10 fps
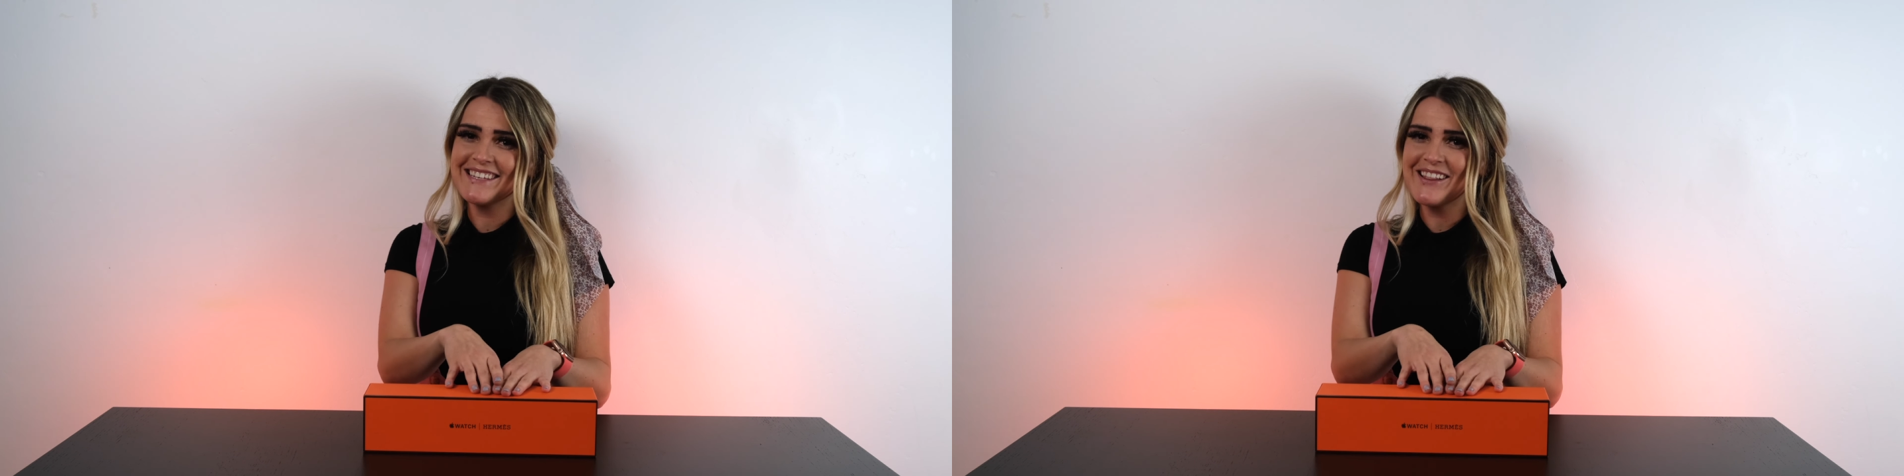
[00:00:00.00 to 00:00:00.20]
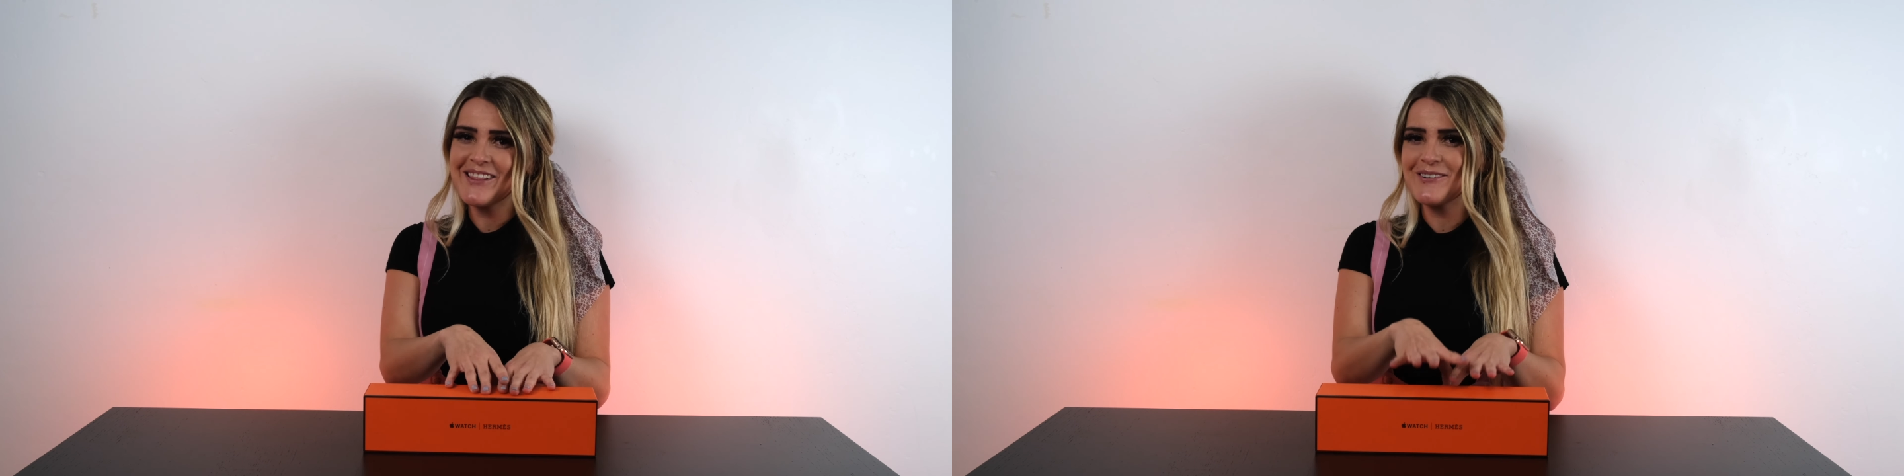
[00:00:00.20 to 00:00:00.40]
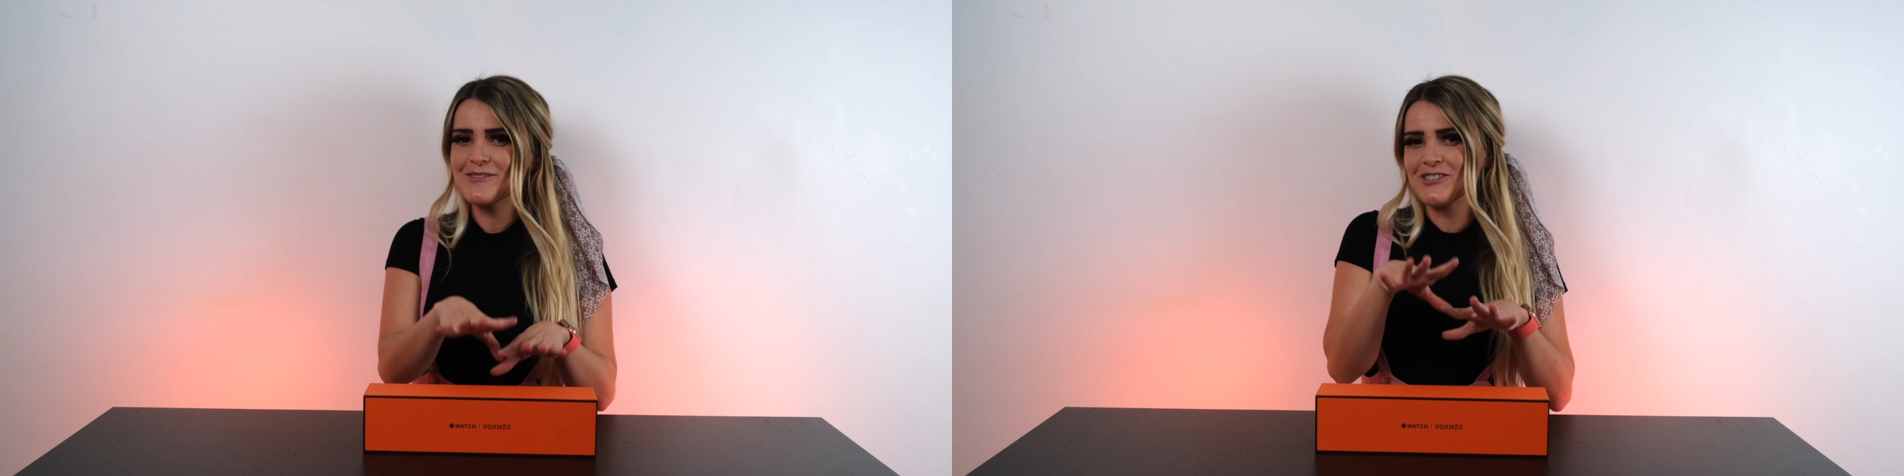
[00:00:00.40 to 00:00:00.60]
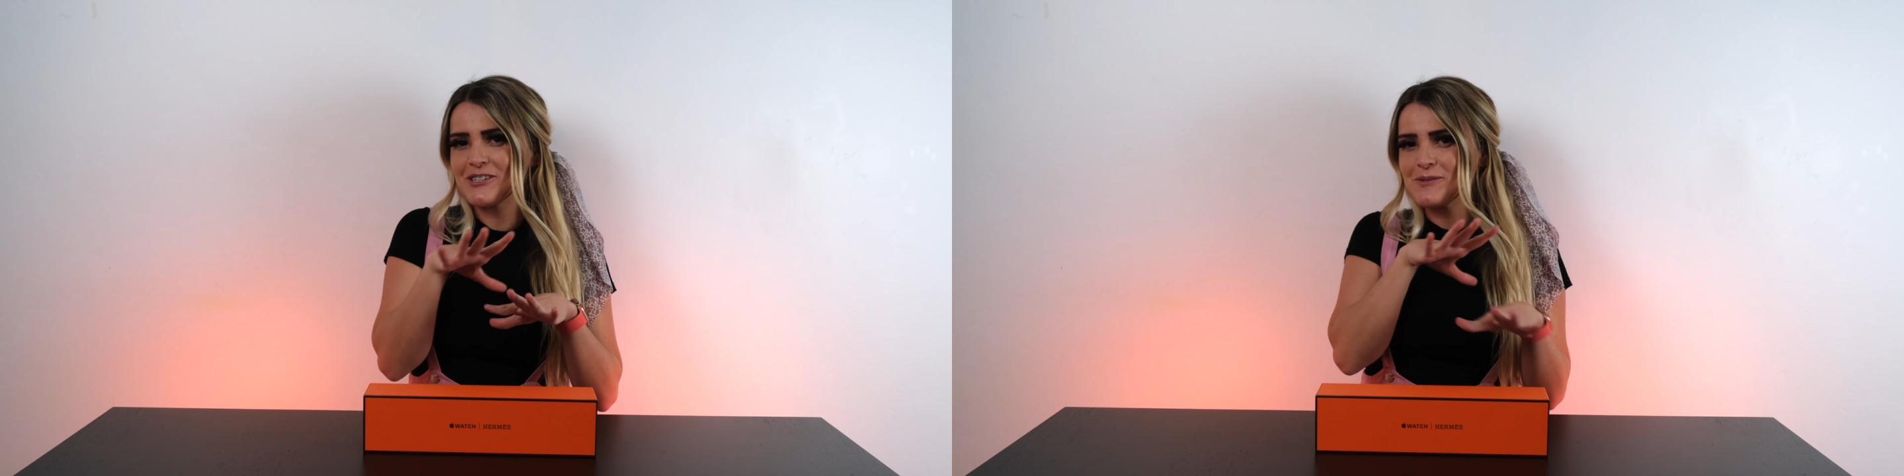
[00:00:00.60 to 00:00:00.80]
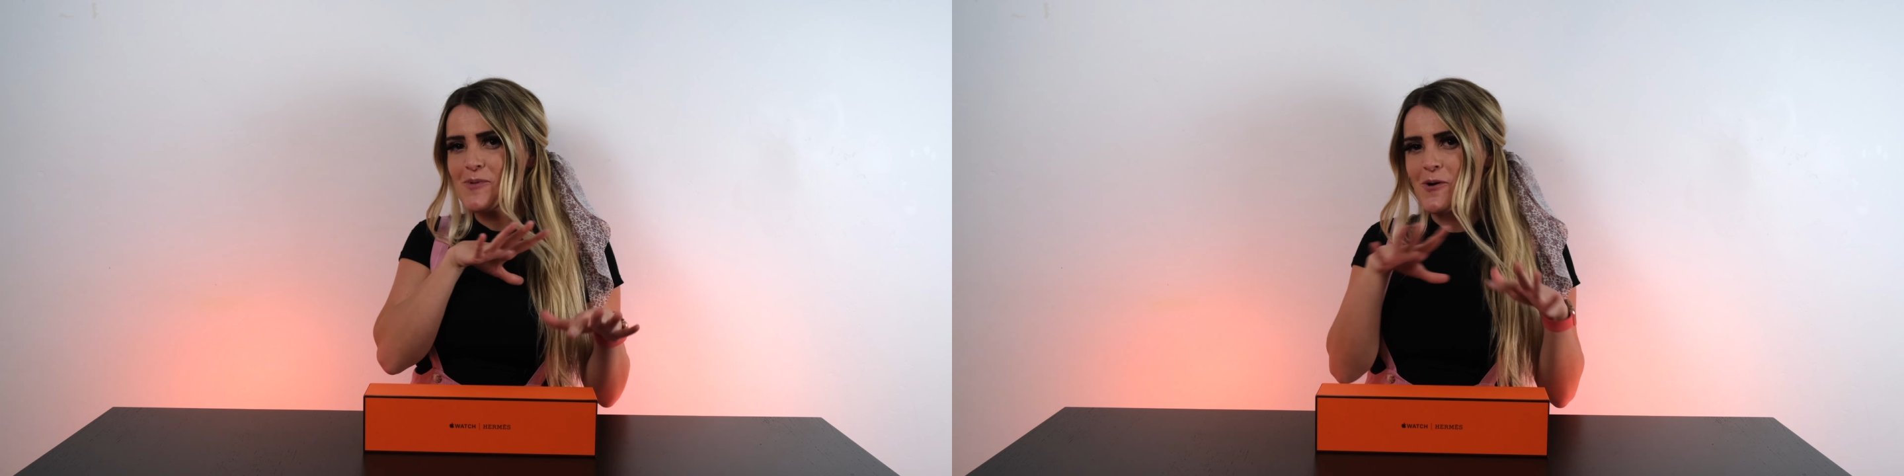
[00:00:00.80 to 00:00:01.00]
a little
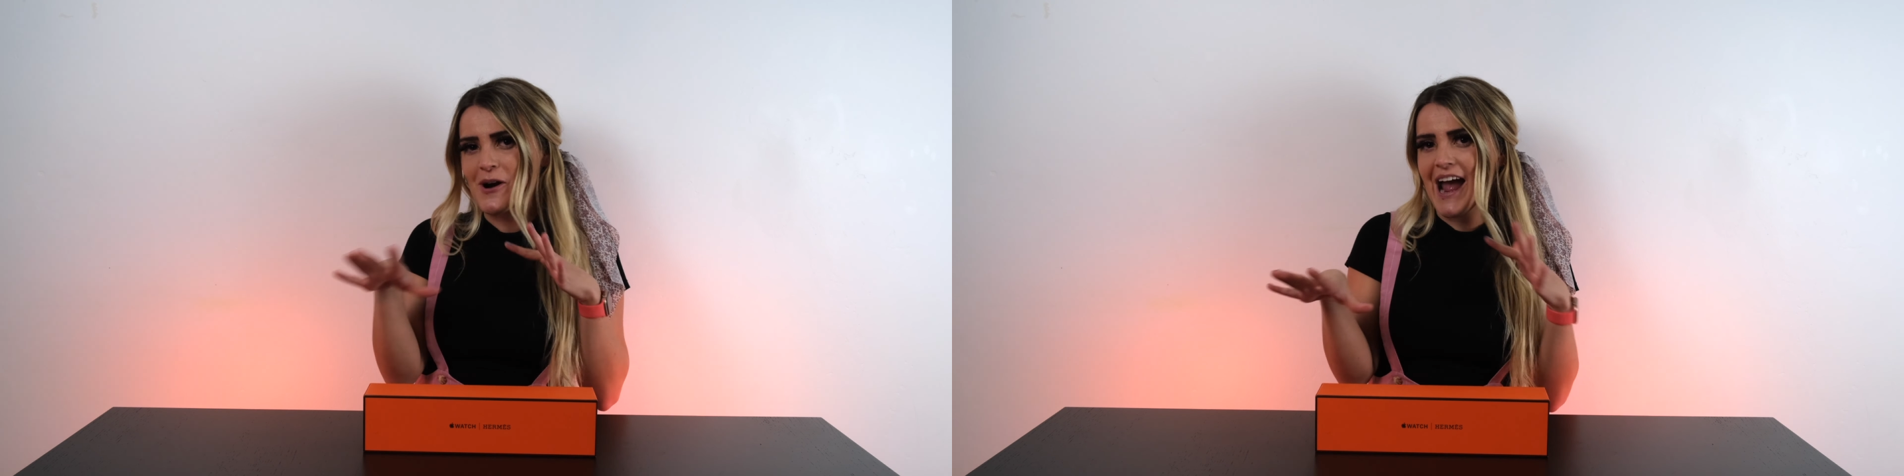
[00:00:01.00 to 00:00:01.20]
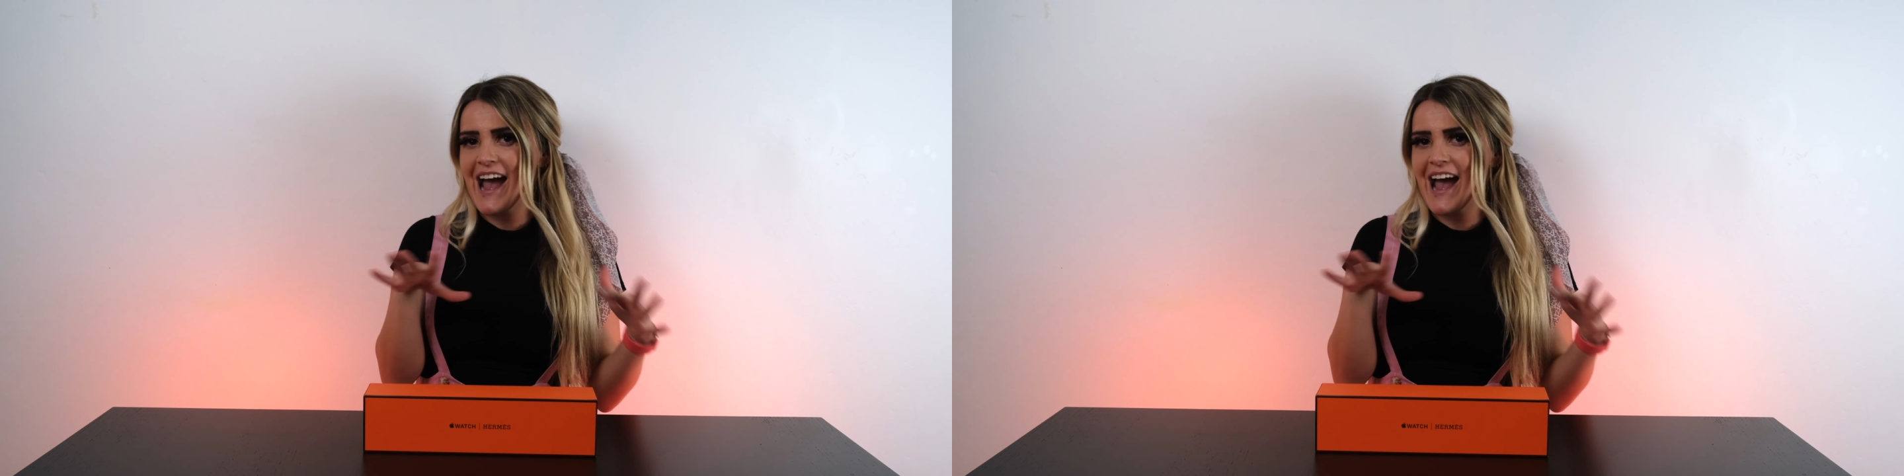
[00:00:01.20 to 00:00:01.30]
just more